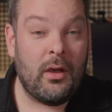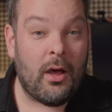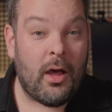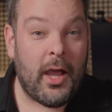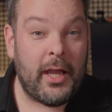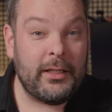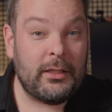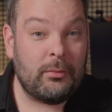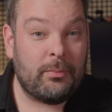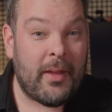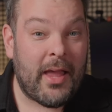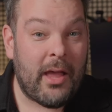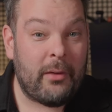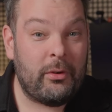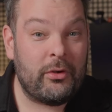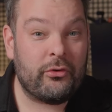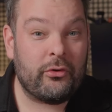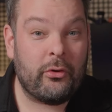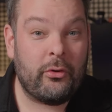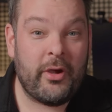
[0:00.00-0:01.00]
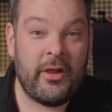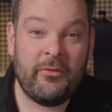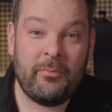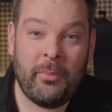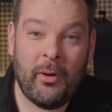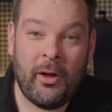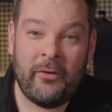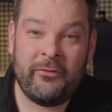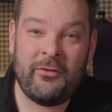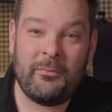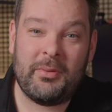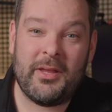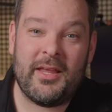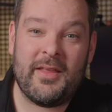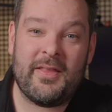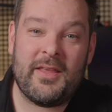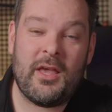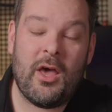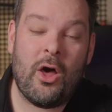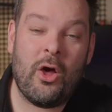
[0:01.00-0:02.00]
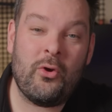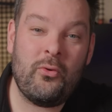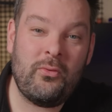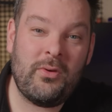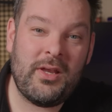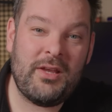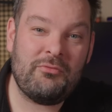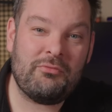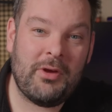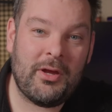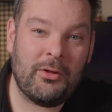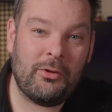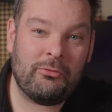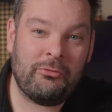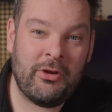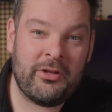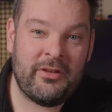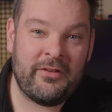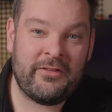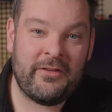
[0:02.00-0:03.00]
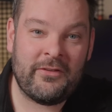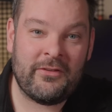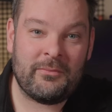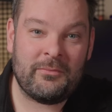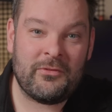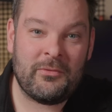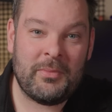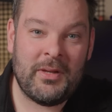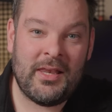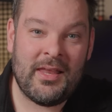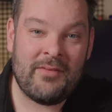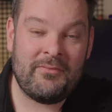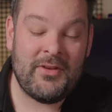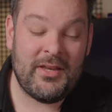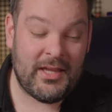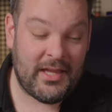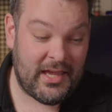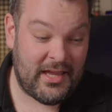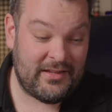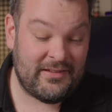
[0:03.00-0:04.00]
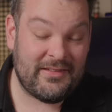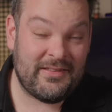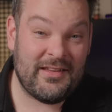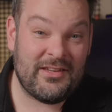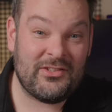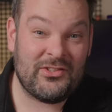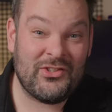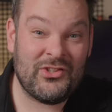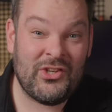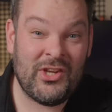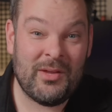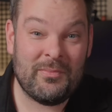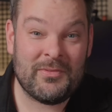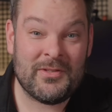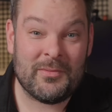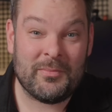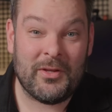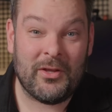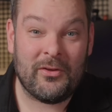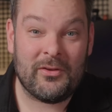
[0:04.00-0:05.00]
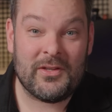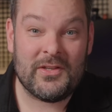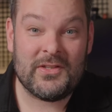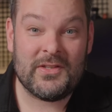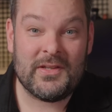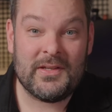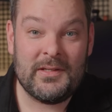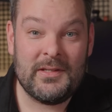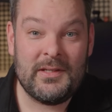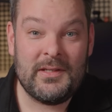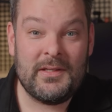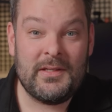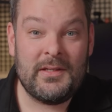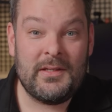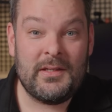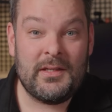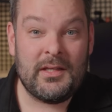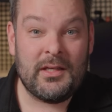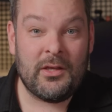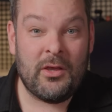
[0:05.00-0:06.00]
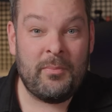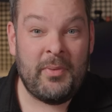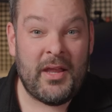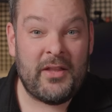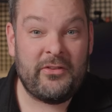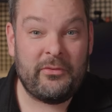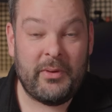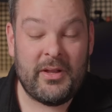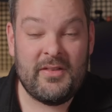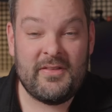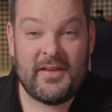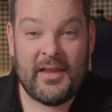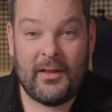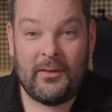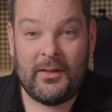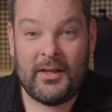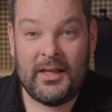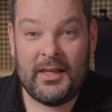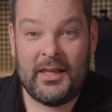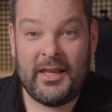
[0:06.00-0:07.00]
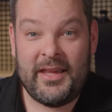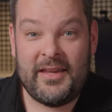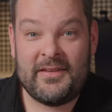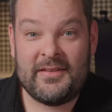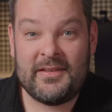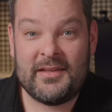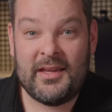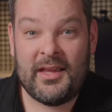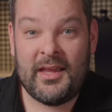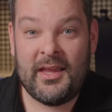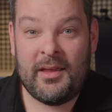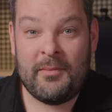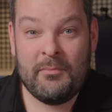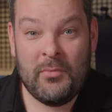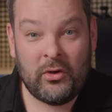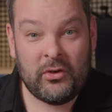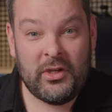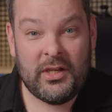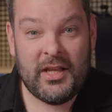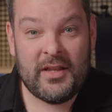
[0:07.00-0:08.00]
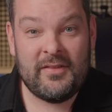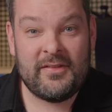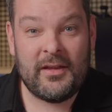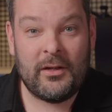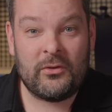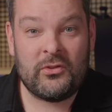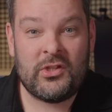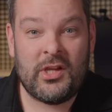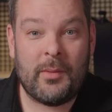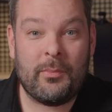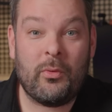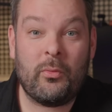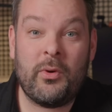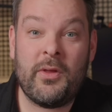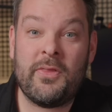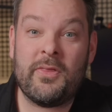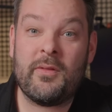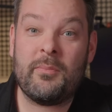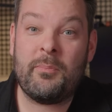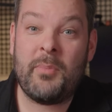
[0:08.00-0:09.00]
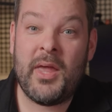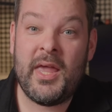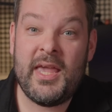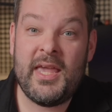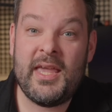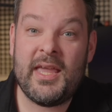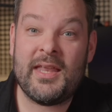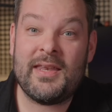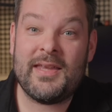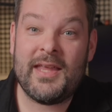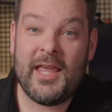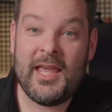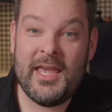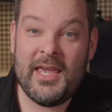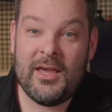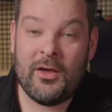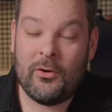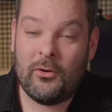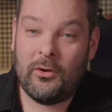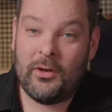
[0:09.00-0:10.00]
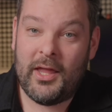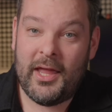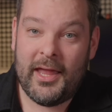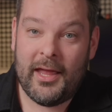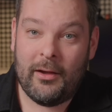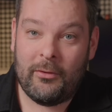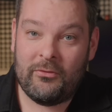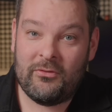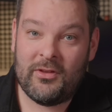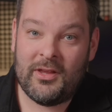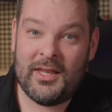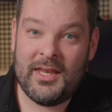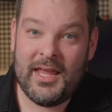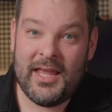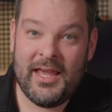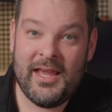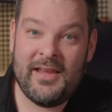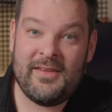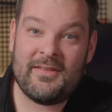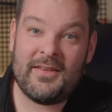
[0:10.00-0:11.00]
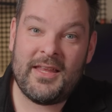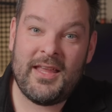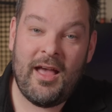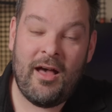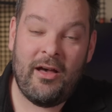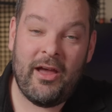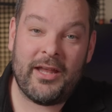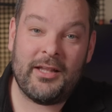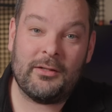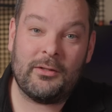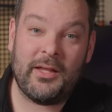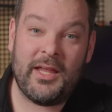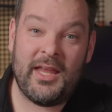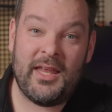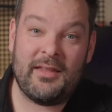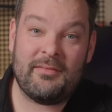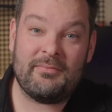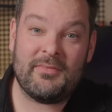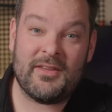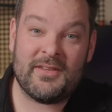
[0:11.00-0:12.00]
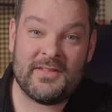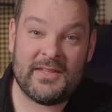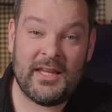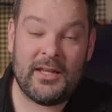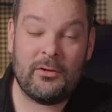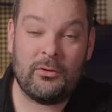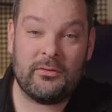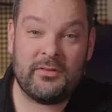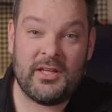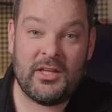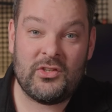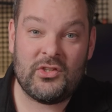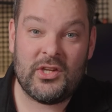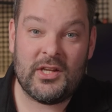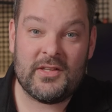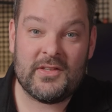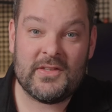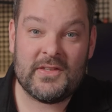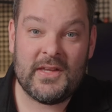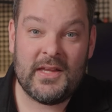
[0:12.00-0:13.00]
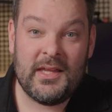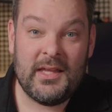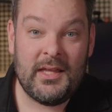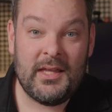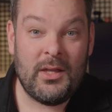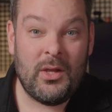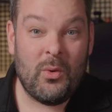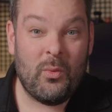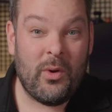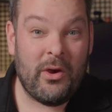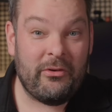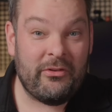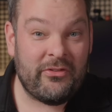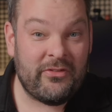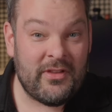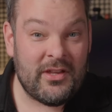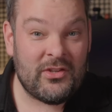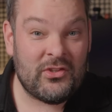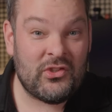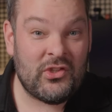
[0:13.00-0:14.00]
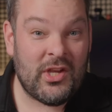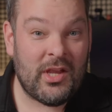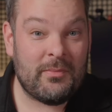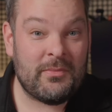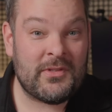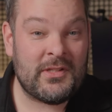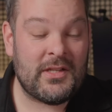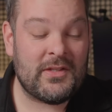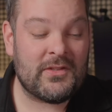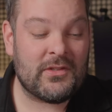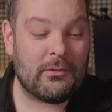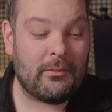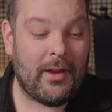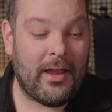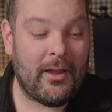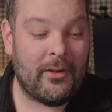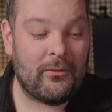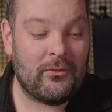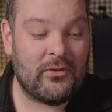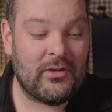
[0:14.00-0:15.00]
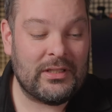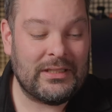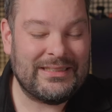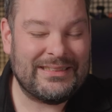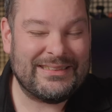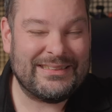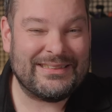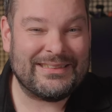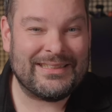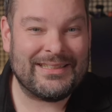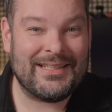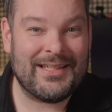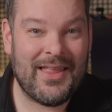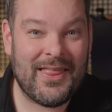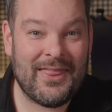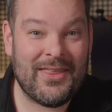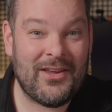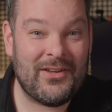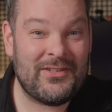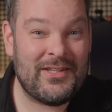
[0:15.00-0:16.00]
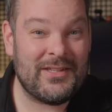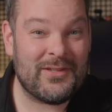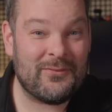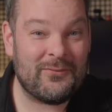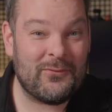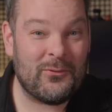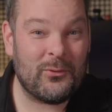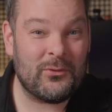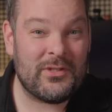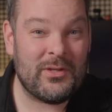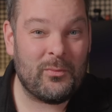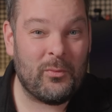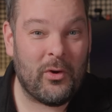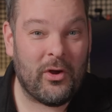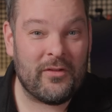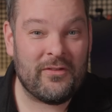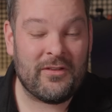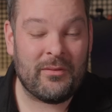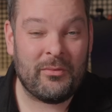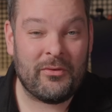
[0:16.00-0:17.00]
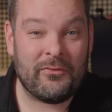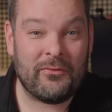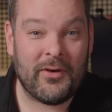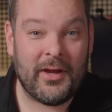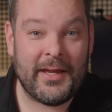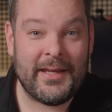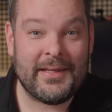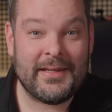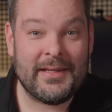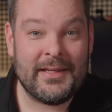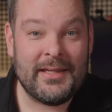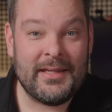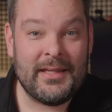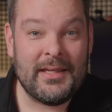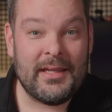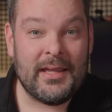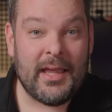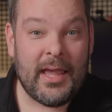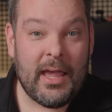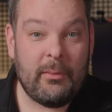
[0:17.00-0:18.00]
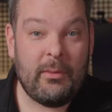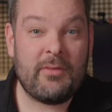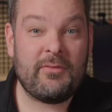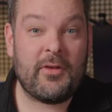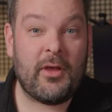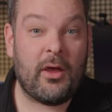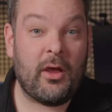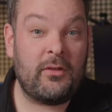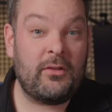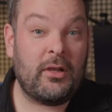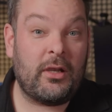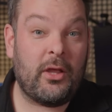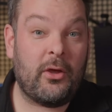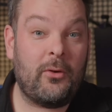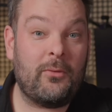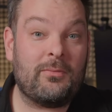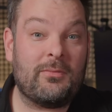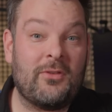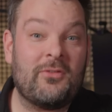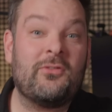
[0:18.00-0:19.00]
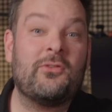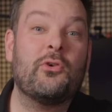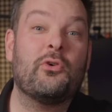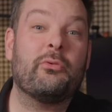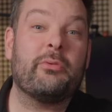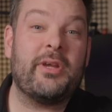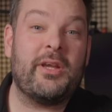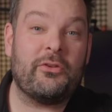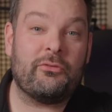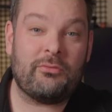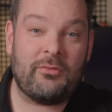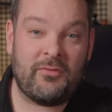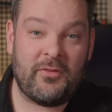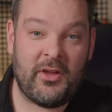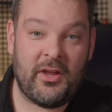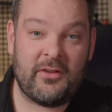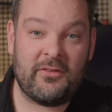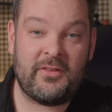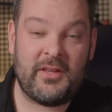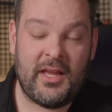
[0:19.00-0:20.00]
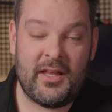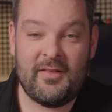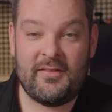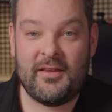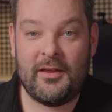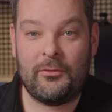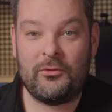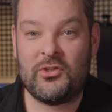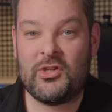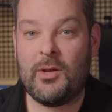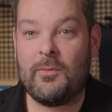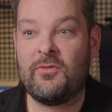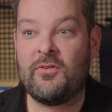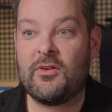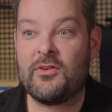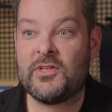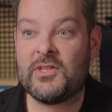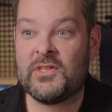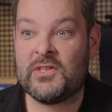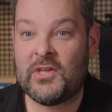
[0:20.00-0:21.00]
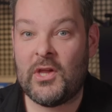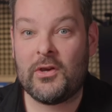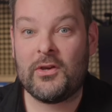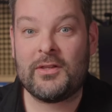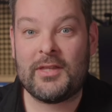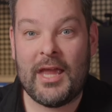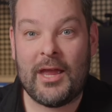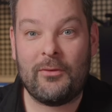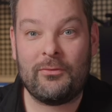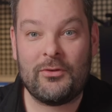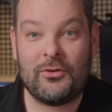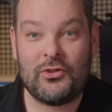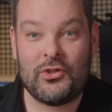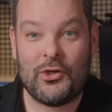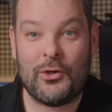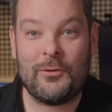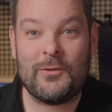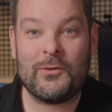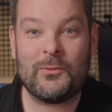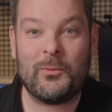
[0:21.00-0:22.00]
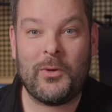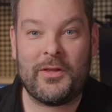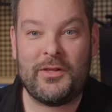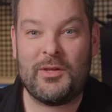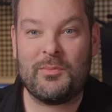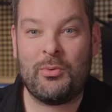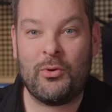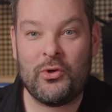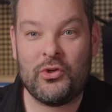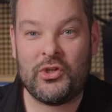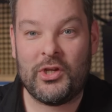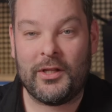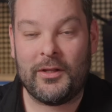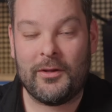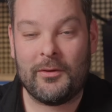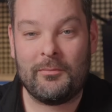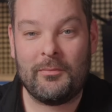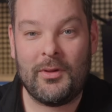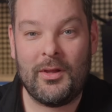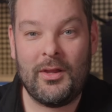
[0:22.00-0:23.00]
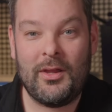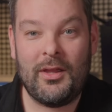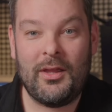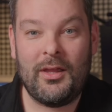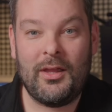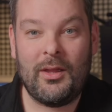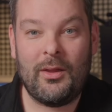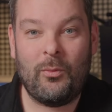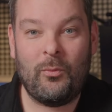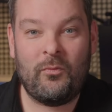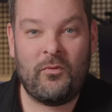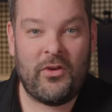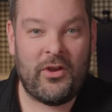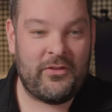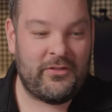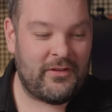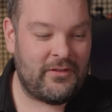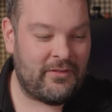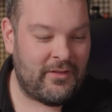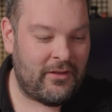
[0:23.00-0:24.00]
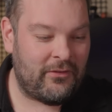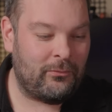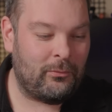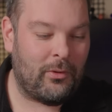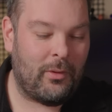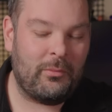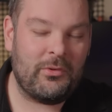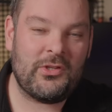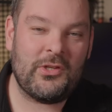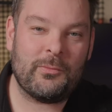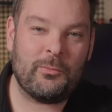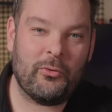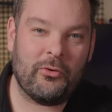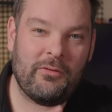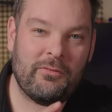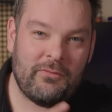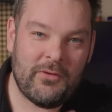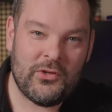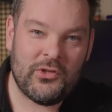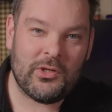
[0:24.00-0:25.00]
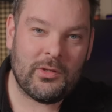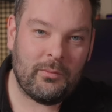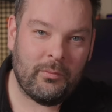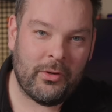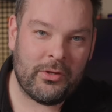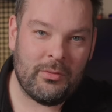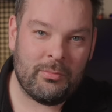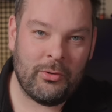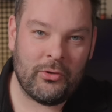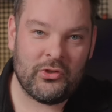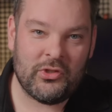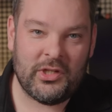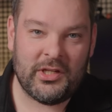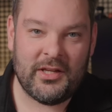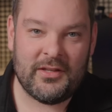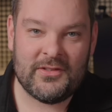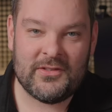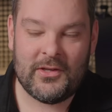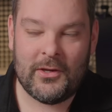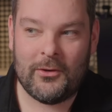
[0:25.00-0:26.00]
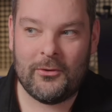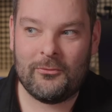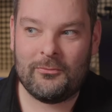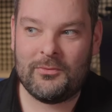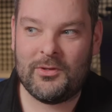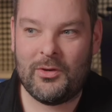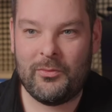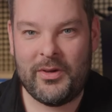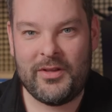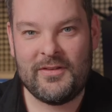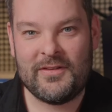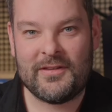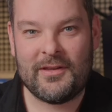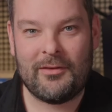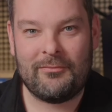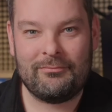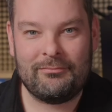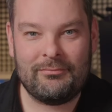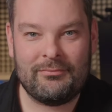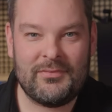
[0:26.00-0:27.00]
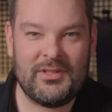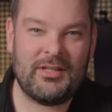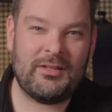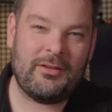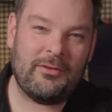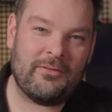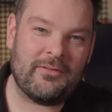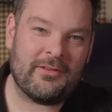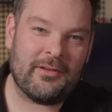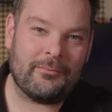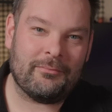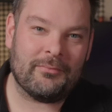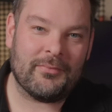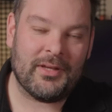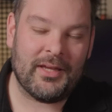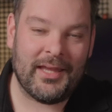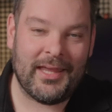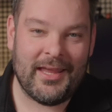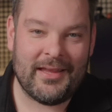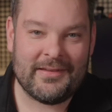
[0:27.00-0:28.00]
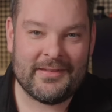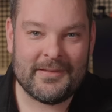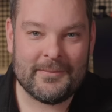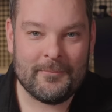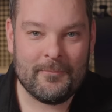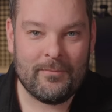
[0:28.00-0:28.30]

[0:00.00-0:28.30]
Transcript: Idle power draw is possibly the only real criticism to be levied against this chip, to be honest. Compared to Intel, at least, a modern Intel chip with the P and E core layouts can easily idle in the single digits, whereas this chip sits around 30 to 40 watts, I'm afraid. However, under load, the story is reversed. The Intel chips suck down the juice when you're pushing them, versus this one, which is more efficient when you're pushing it. So you win some, you lose some, I guess.